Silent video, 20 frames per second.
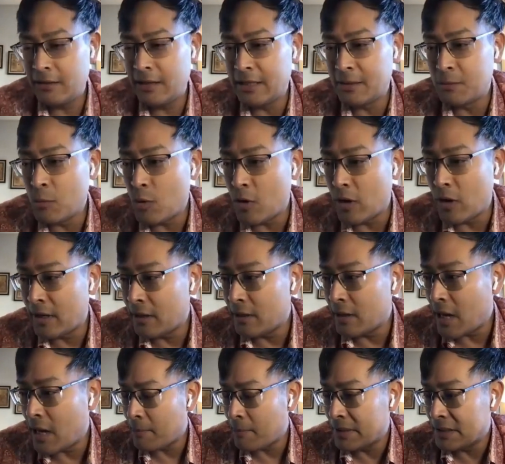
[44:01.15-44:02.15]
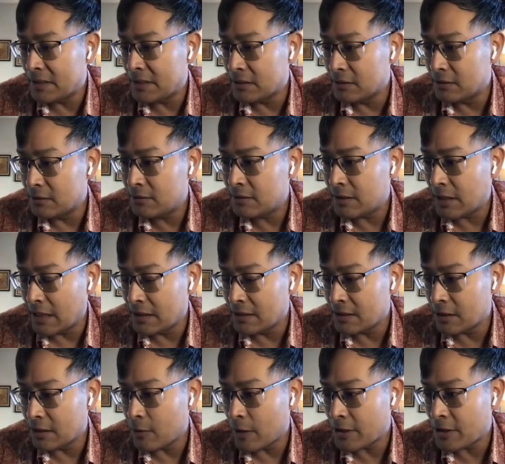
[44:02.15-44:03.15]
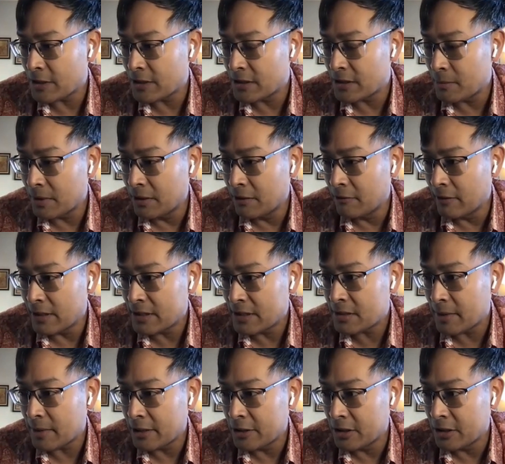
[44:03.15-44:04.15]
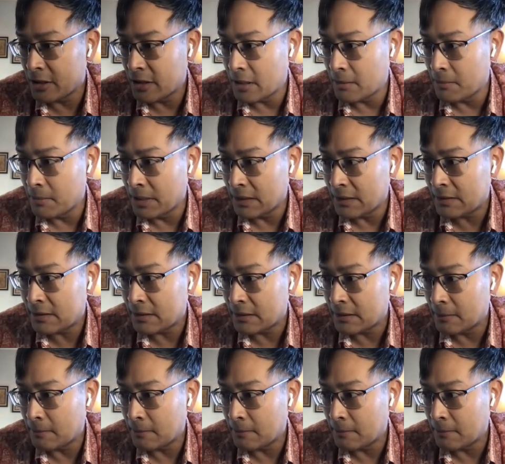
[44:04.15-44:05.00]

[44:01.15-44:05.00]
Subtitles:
There's more, happy to answer questions about the rest of my journey, but